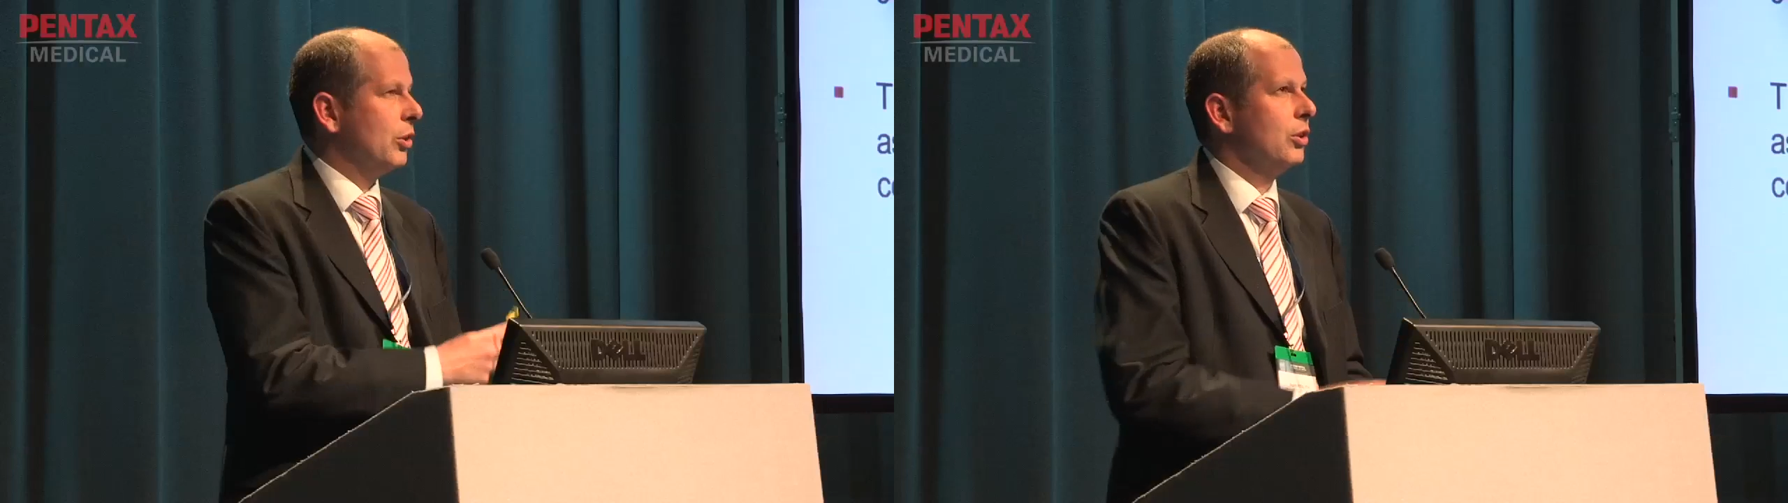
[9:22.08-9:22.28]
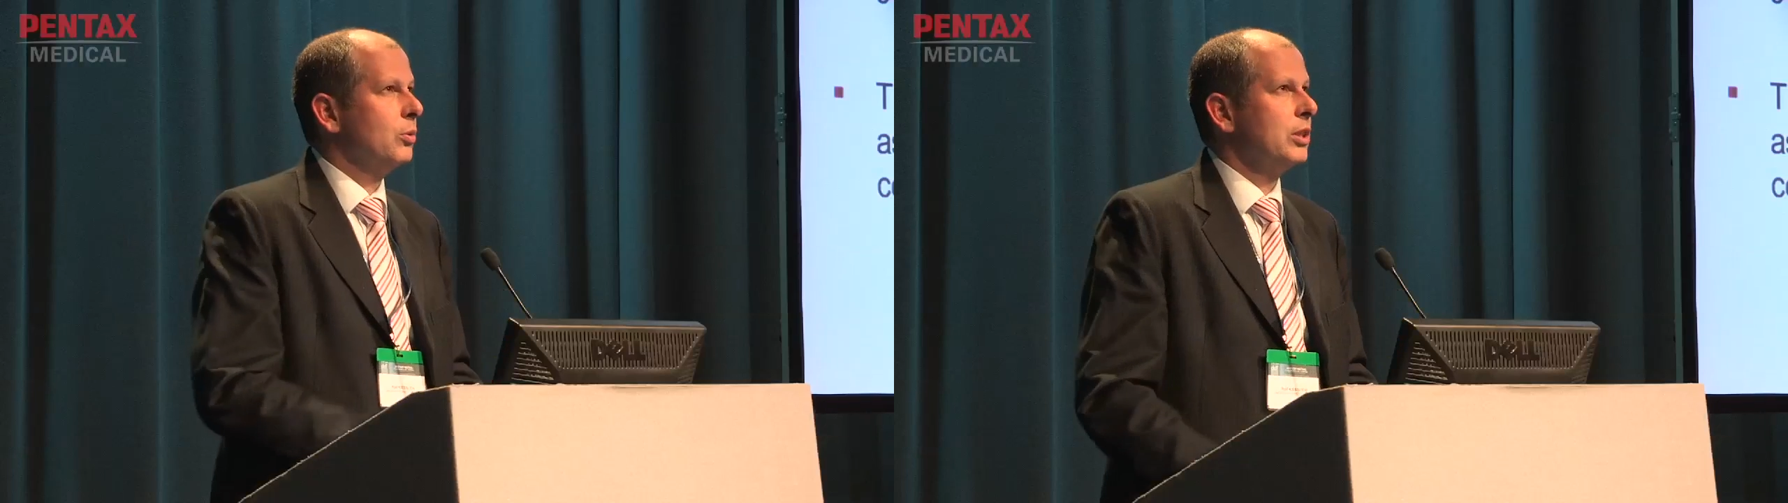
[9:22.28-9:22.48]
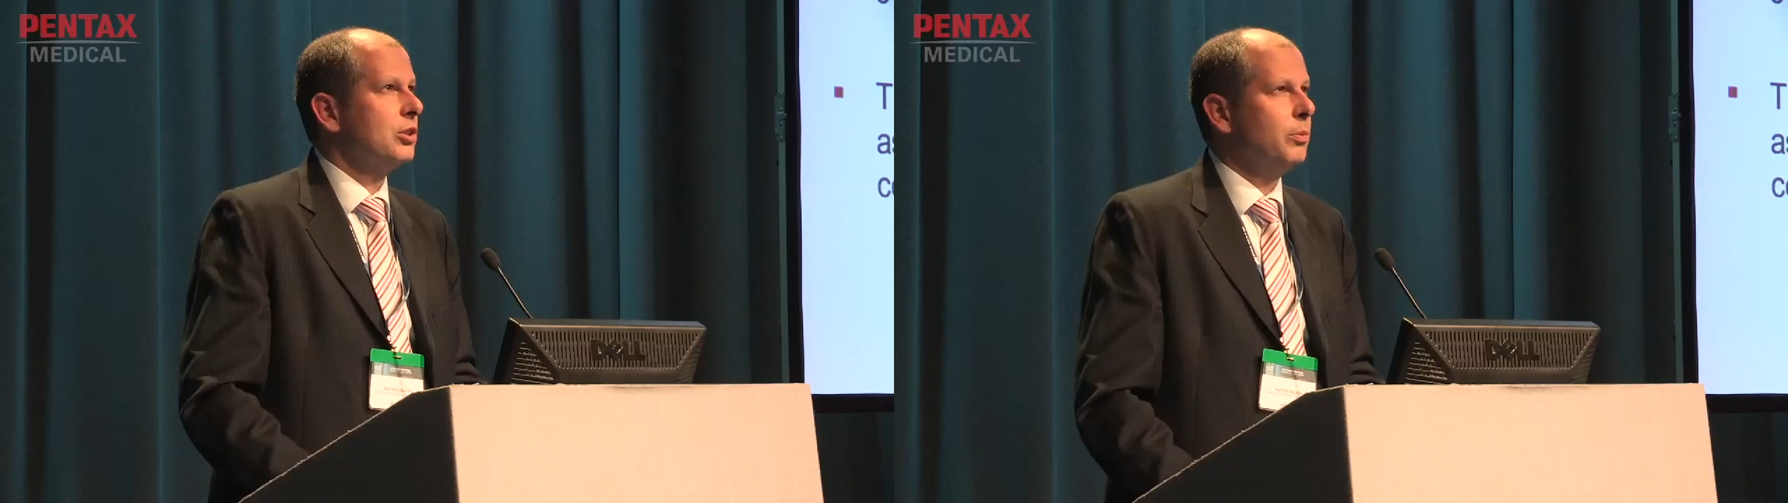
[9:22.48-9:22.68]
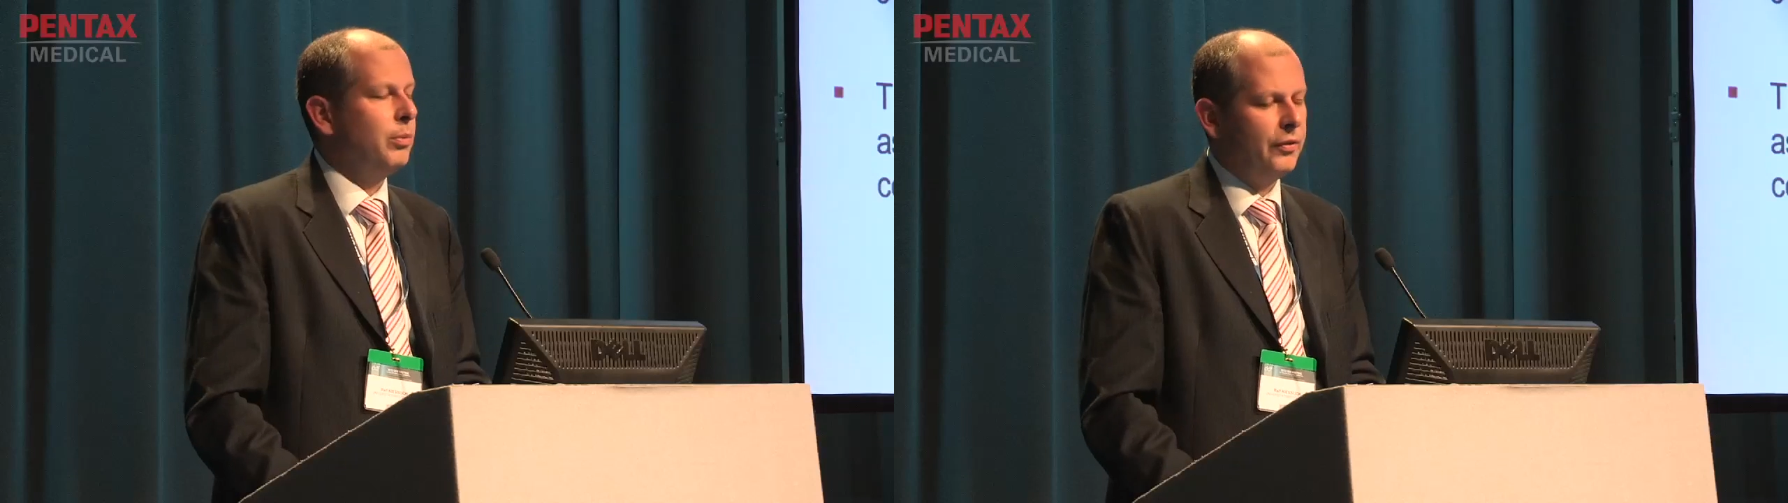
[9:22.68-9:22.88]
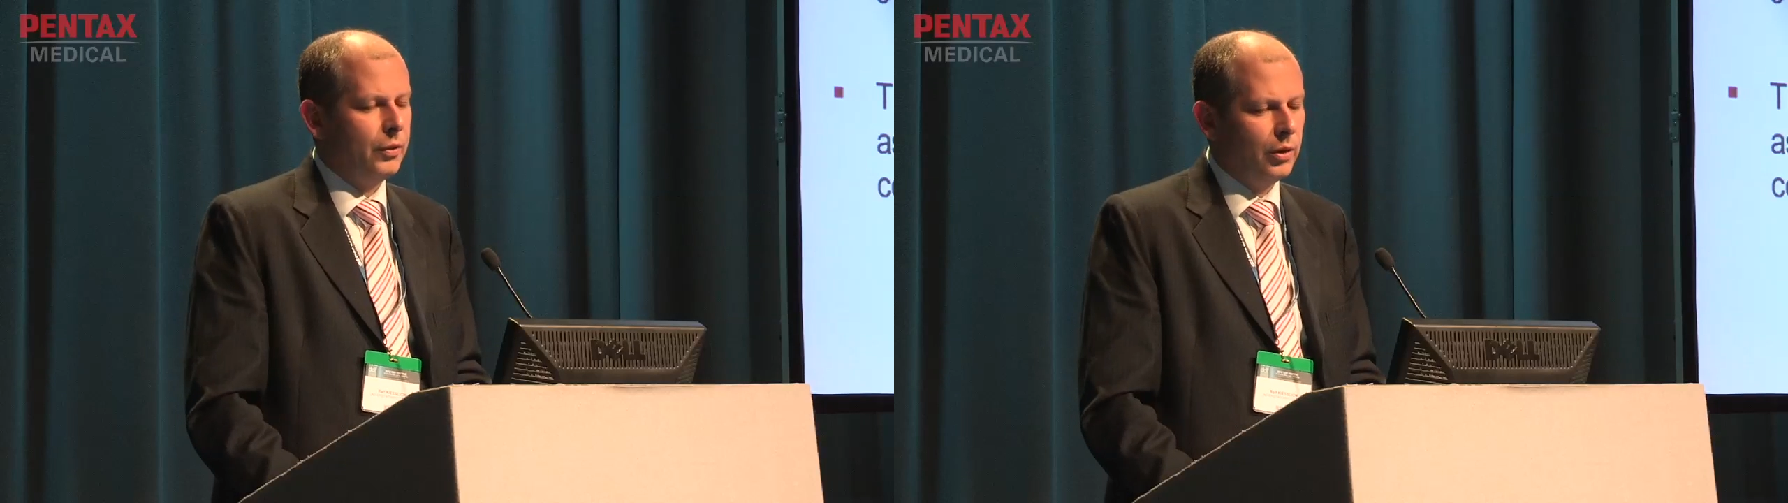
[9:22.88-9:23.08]
was the question
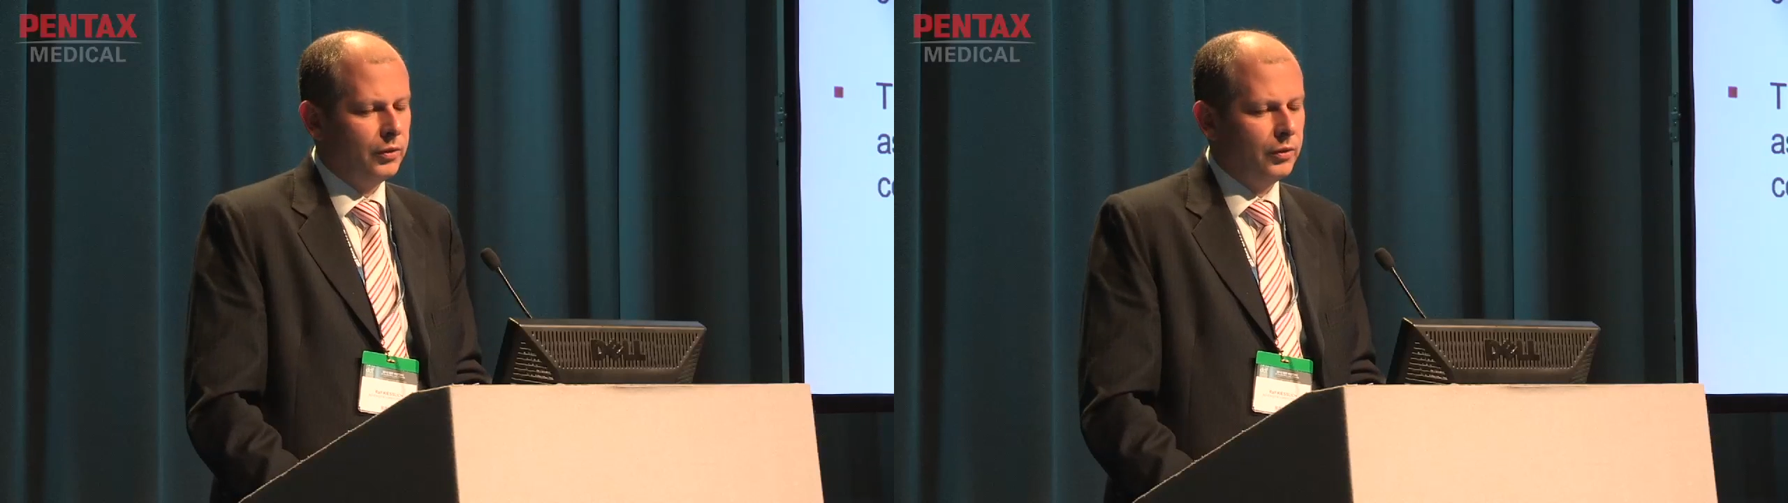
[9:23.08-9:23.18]
before